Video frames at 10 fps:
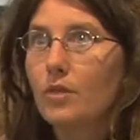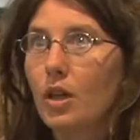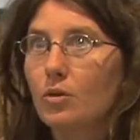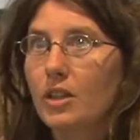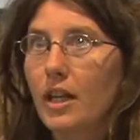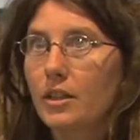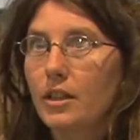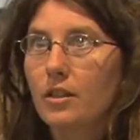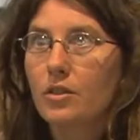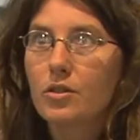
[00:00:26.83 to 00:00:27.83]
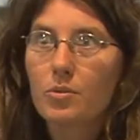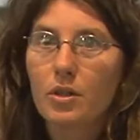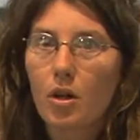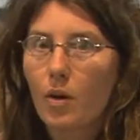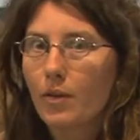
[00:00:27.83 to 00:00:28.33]
you know, 10 years.
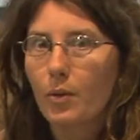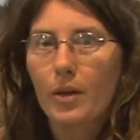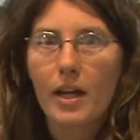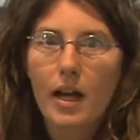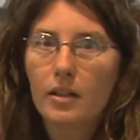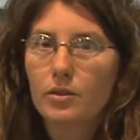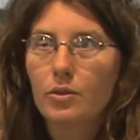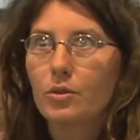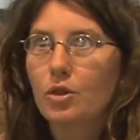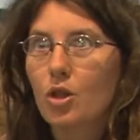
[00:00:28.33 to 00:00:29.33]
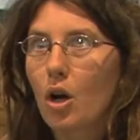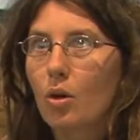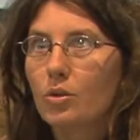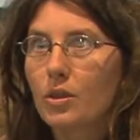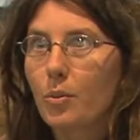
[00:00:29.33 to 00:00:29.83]
We go every weekend to a
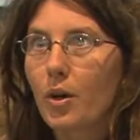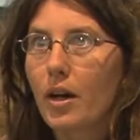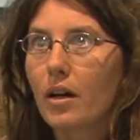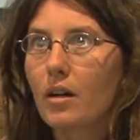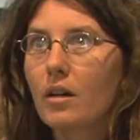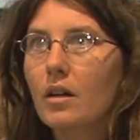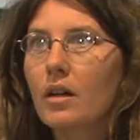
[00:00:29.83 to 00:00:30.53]
show somewhere